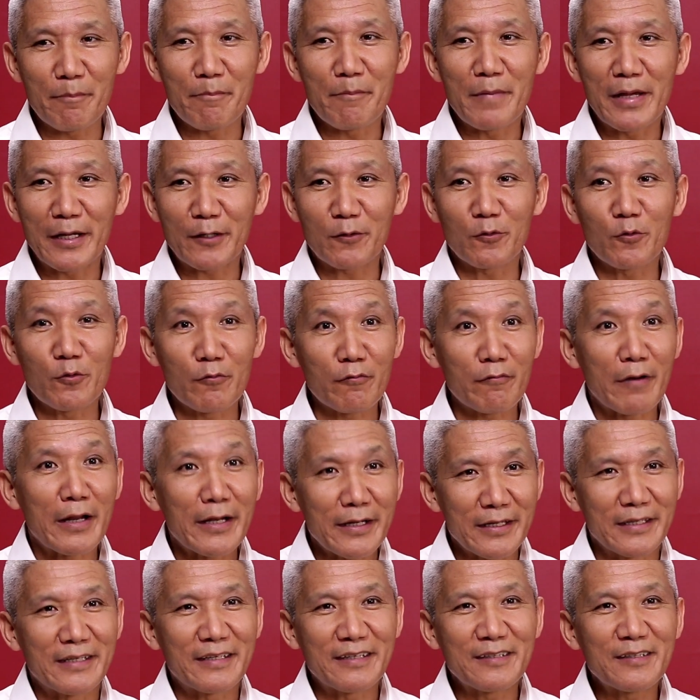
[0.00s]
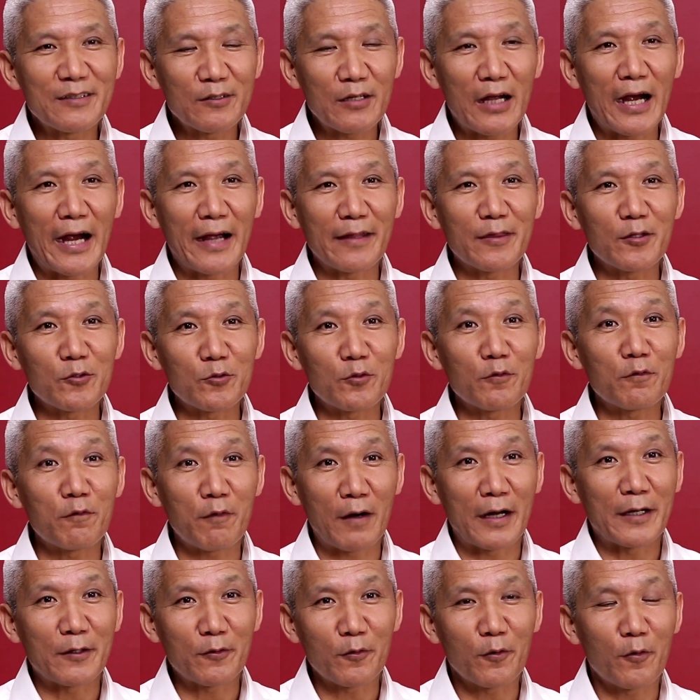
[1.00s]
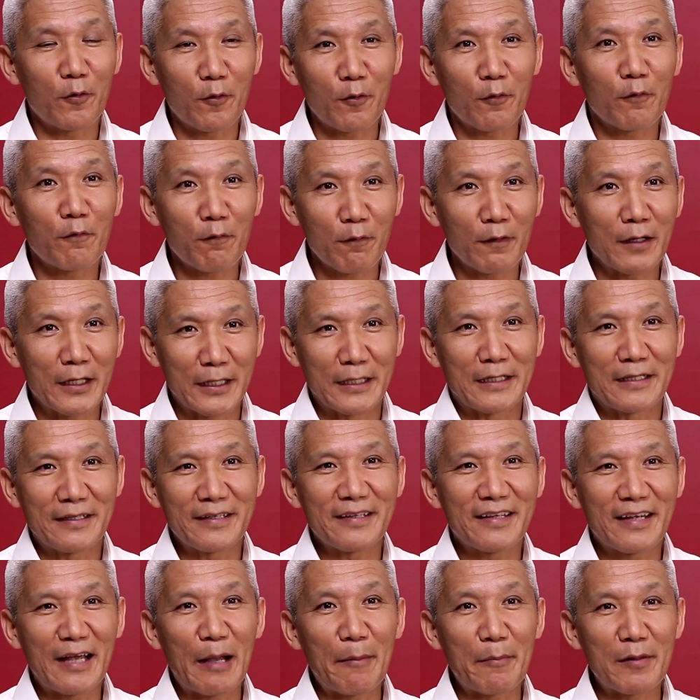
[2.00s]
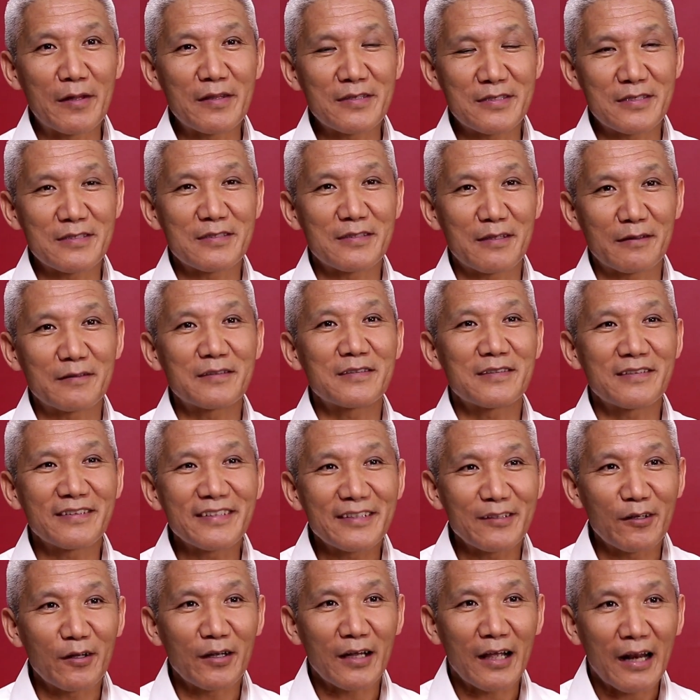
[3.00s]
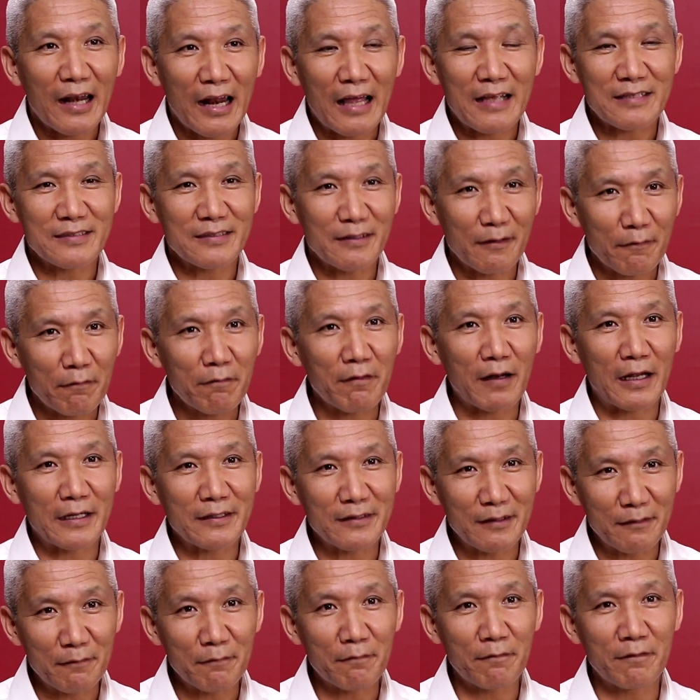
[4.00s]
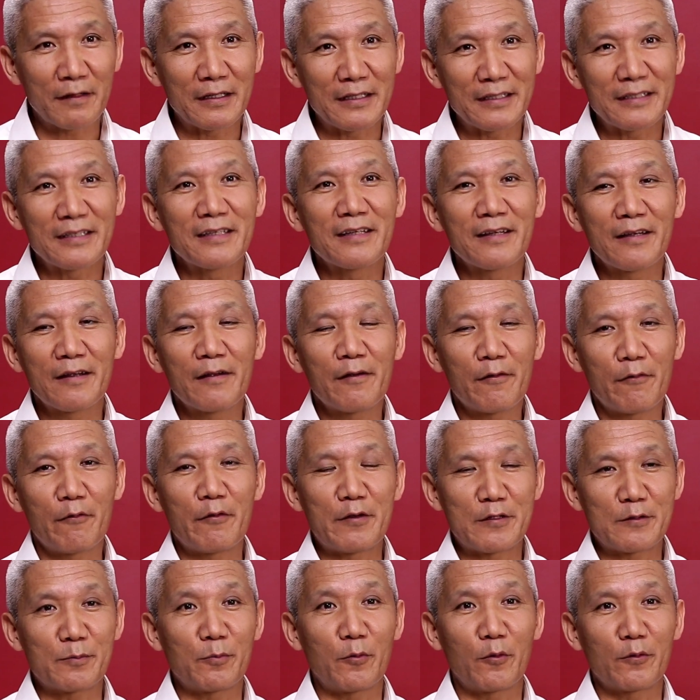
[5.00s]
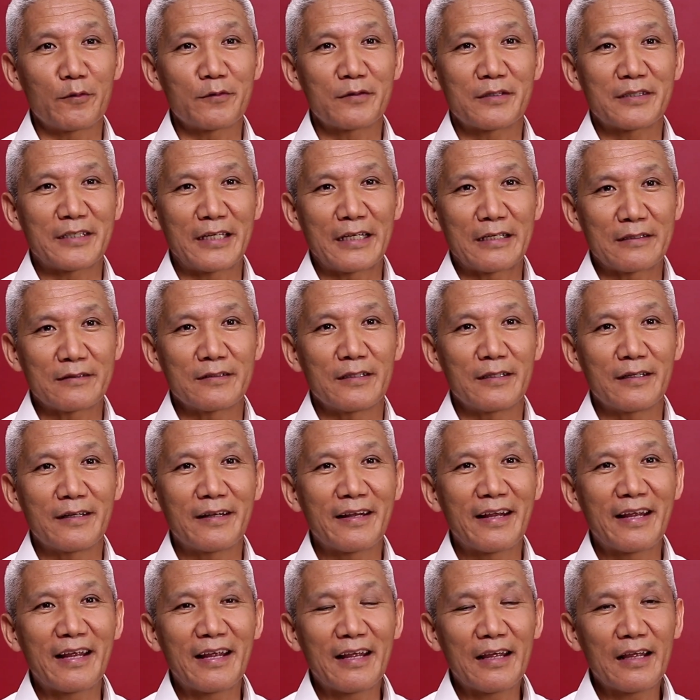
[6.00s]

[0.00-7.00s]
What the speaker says: make you ready either to fight or flee. I mean, this is the classic flight and flee response kicks in.